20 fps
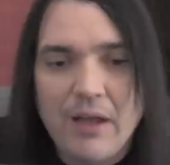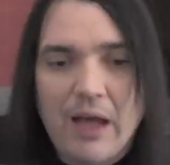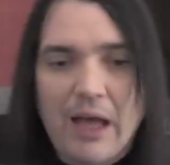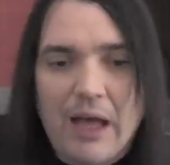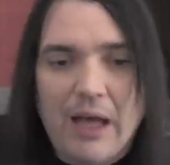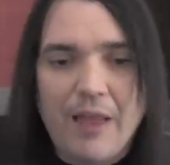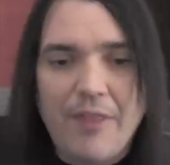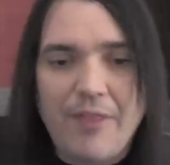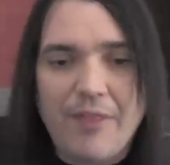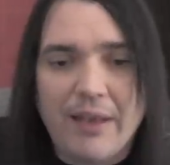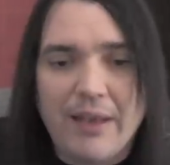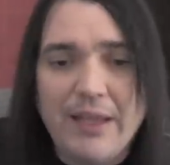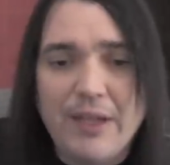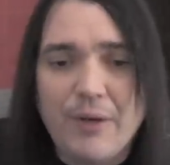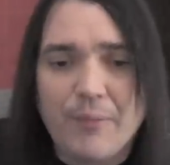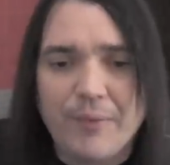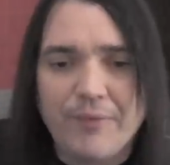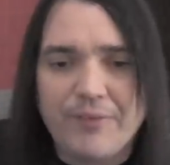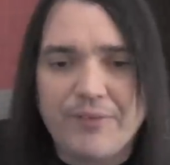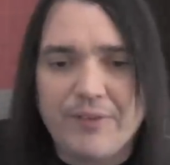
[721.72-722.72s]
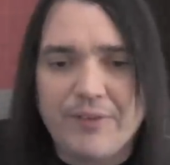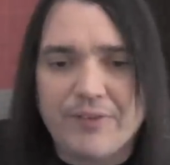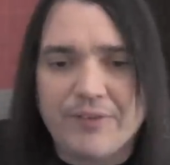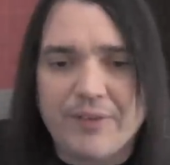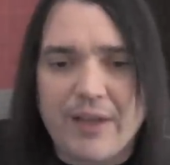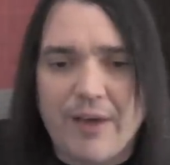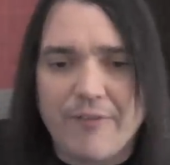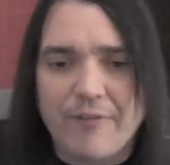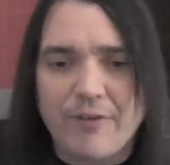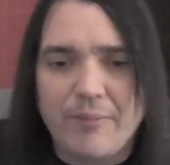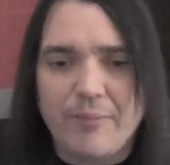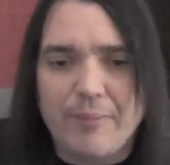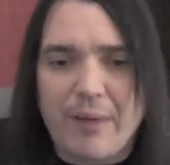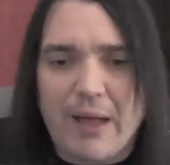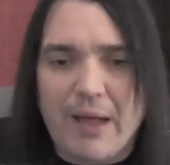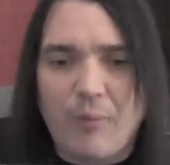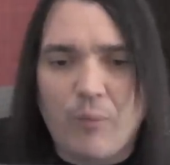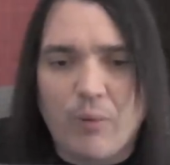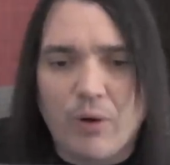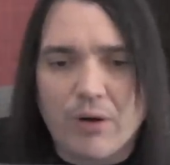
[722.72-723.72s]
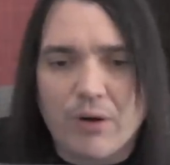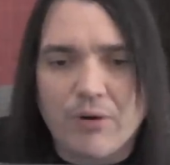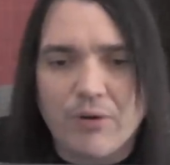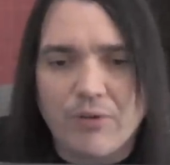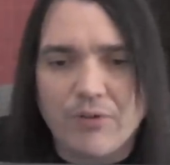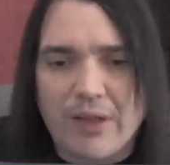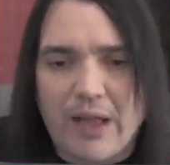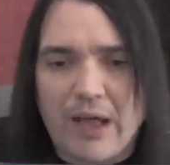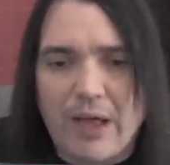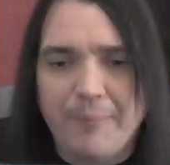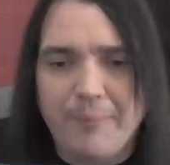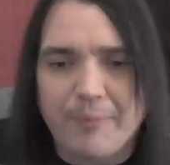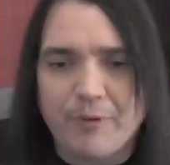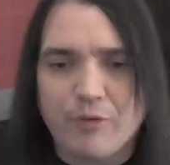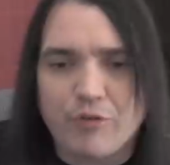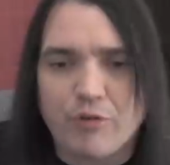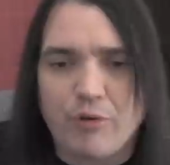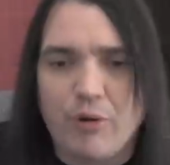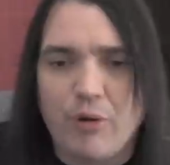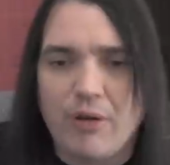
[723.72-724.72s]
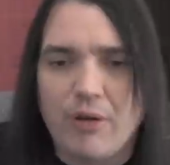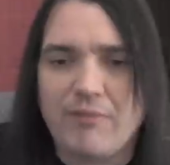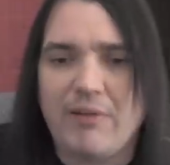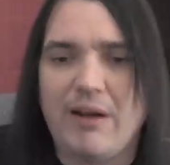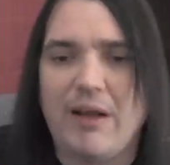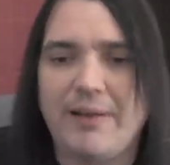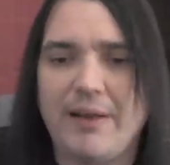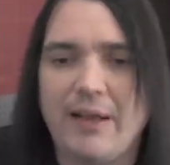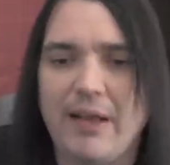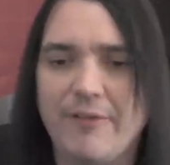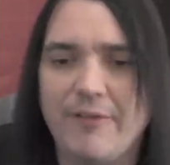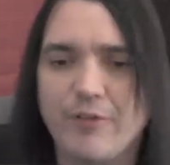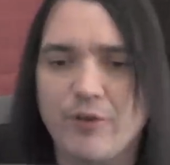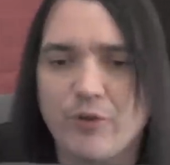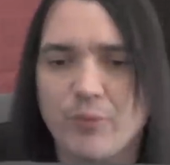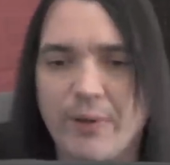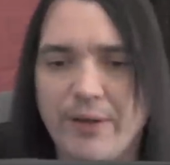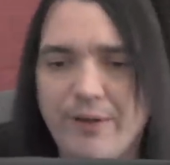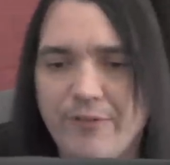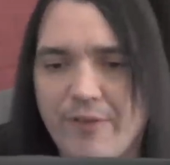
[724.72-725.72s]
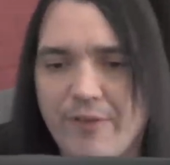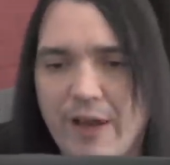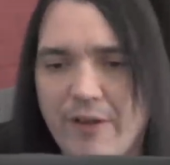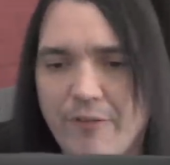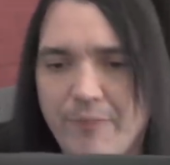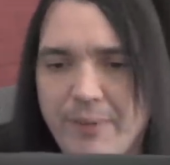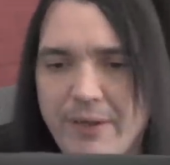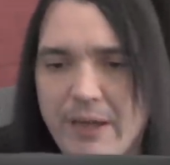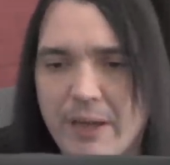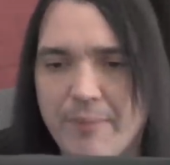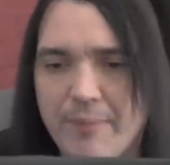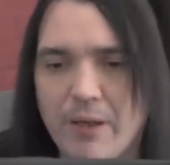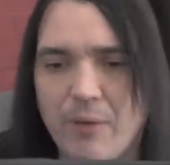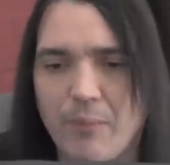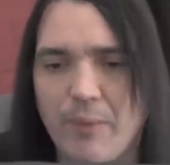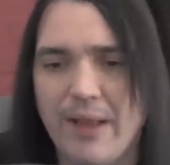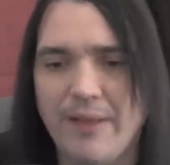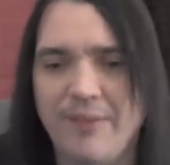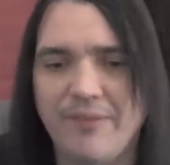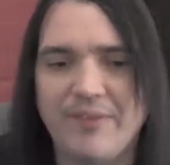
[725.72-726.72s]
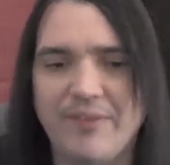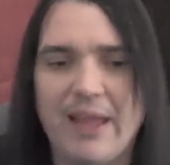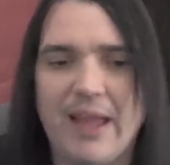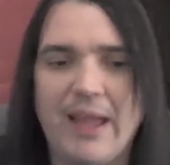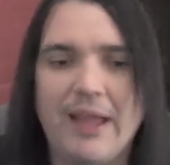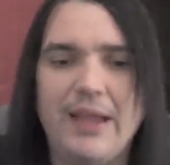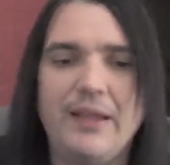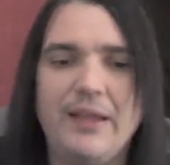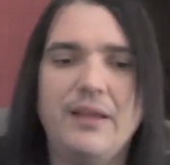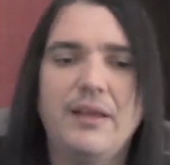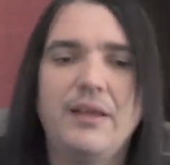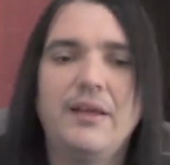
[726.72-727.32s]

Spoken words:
The leak was discovered by workers on patrol around 11:25 p.m. on Wednesday.